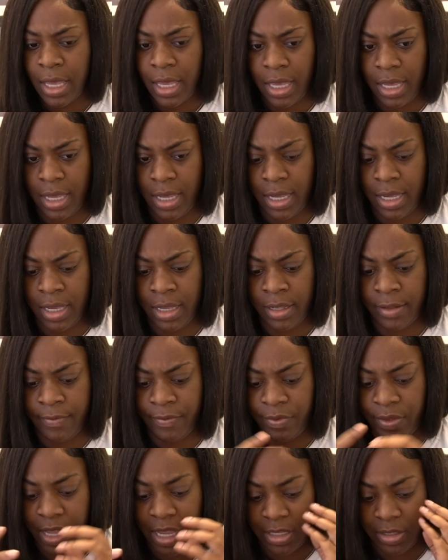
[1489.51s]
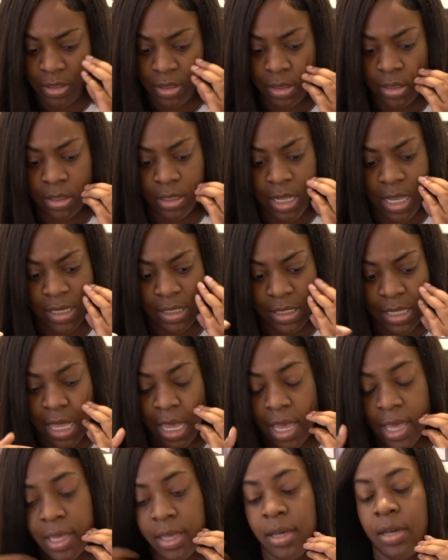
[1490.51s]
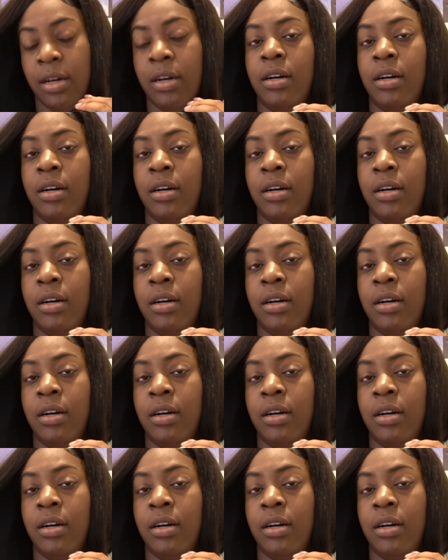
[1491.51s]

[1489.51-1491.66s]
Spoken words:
And that's that.